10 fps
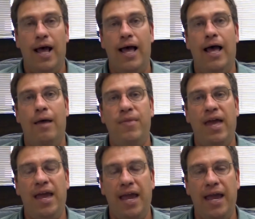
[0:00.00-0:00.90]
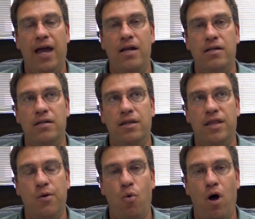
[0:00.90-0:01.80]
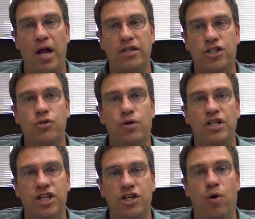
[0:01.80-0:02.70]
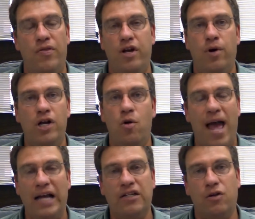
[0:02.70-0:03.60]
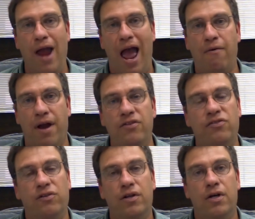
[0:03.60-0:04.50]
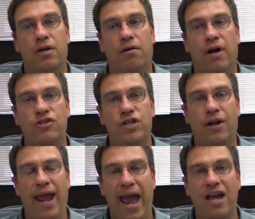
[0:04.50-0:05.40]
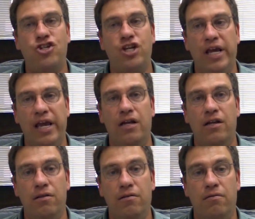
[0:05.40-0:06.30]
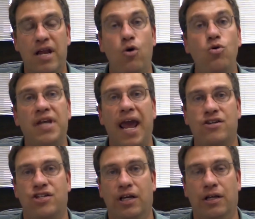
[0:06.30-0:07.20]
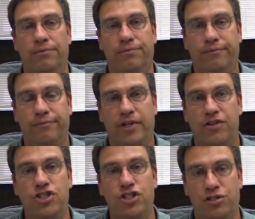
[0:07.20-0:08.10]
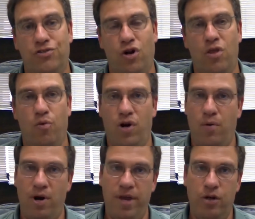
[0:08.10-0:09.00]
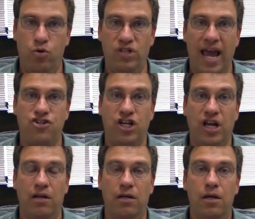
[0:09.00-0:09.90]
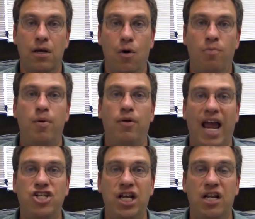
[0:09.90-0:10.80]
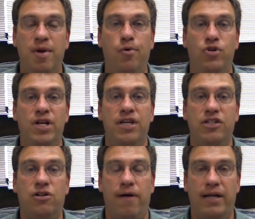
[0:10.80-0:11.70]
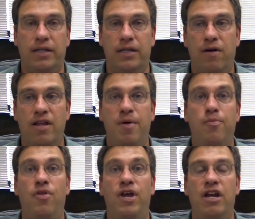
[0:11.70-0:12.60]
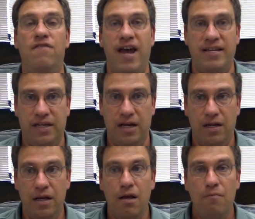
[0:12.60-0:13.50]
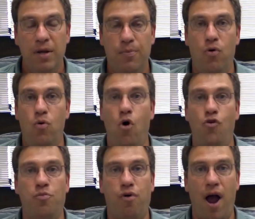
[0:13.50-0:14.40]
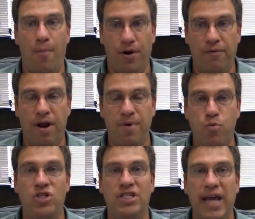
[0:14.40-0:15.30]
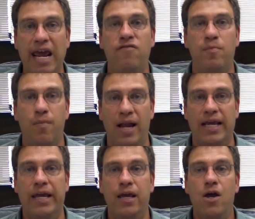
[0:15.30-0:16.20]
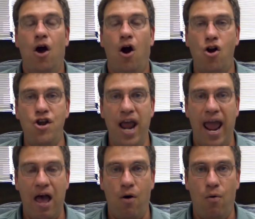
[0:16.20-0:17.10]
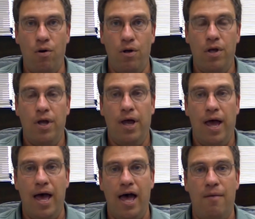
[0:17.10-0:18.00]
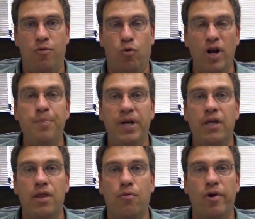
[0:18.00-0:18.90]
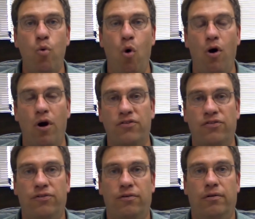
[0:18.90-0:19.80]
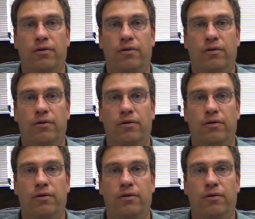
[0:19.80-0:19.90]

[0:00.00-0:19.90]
And they want to continue on. They don't want to go back to the rat race, right? So they're cashing in. Now, who's cashing in? And this is sort of the point I want to make. Who's cashing in? Well, people are cashing in the people who did things correctly, right? People invested, people who own property, right? People who saved money are now reaping the rewards